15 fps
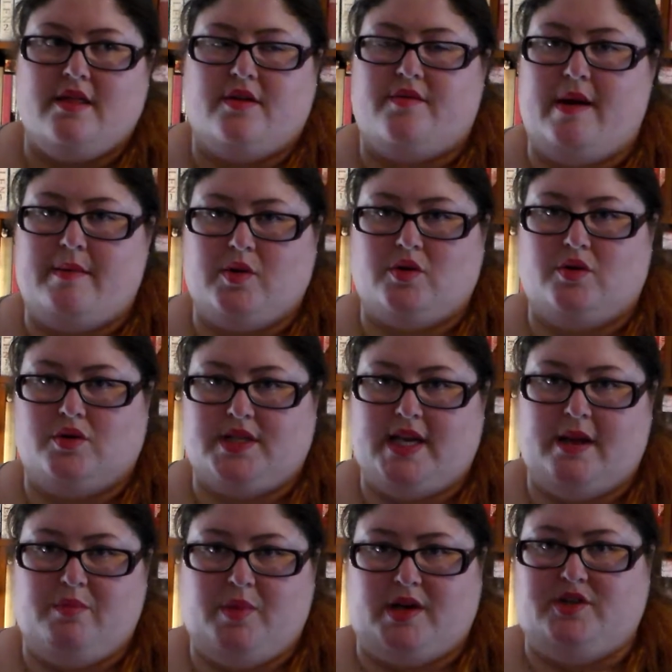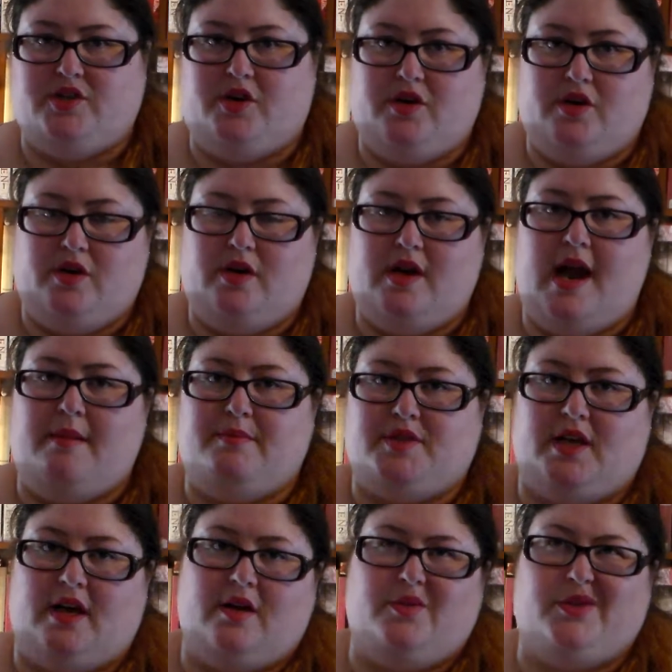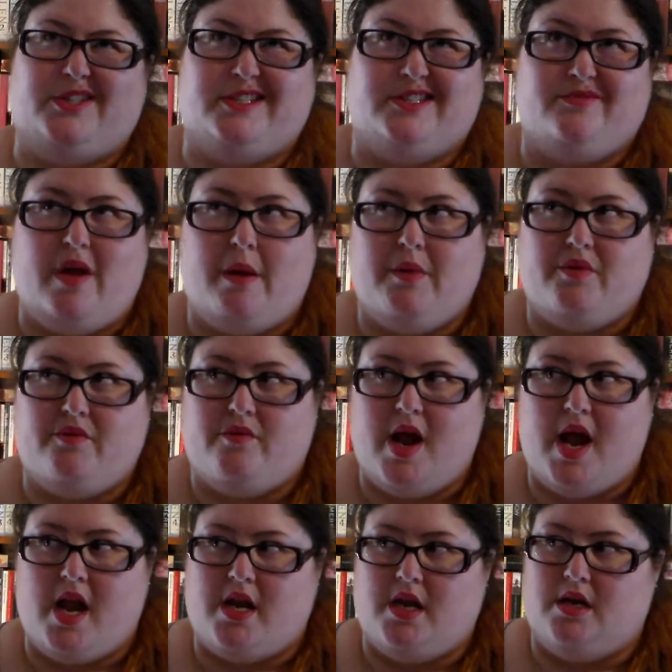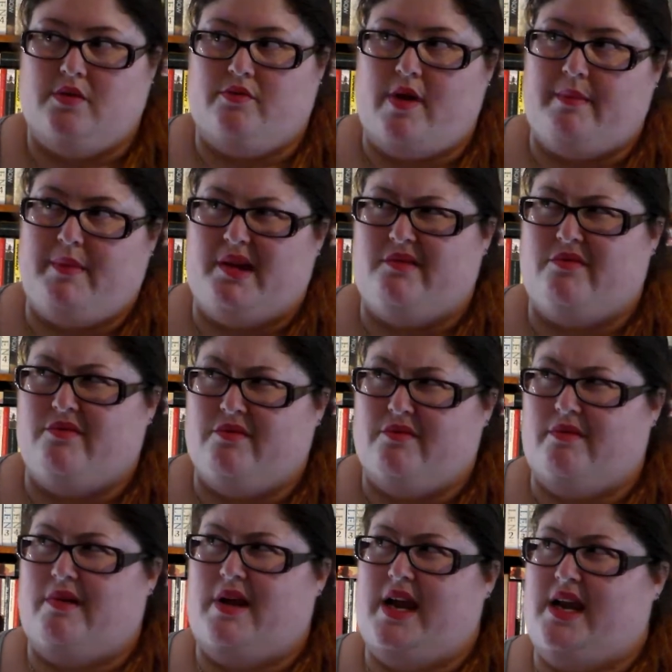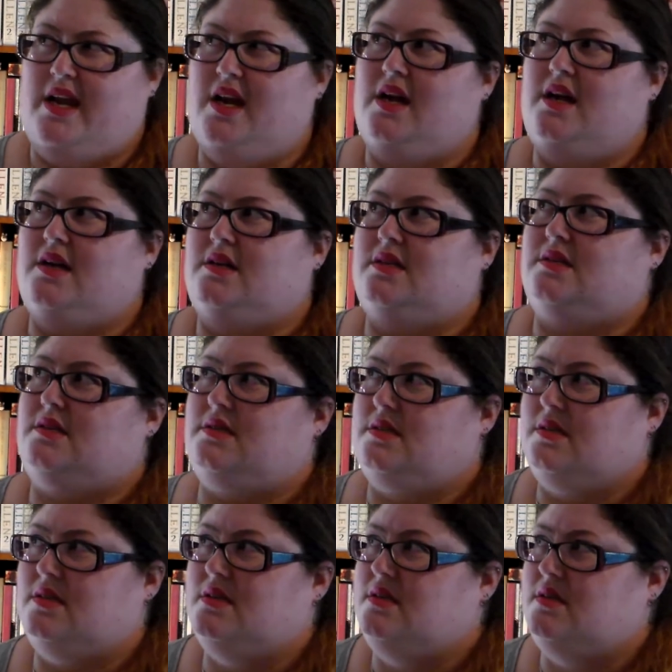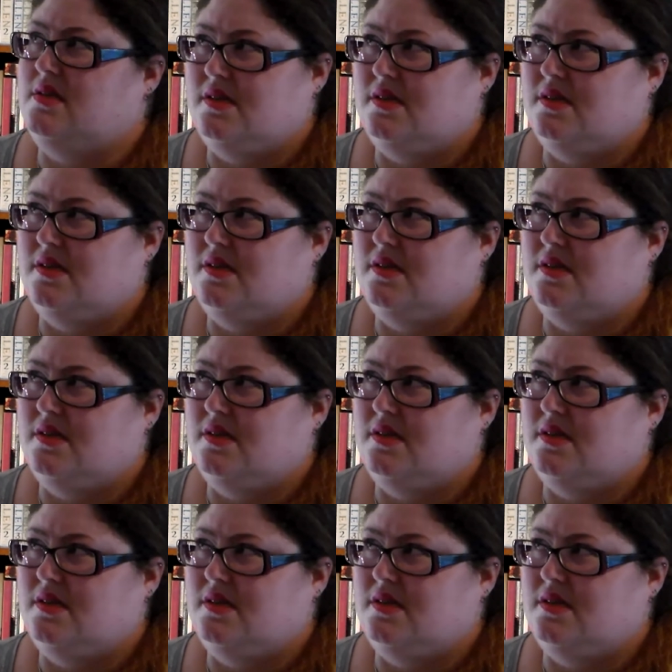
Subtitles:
the Rabbit Quartet by John Updike, which is Rabbit Run, Rabbit Redux.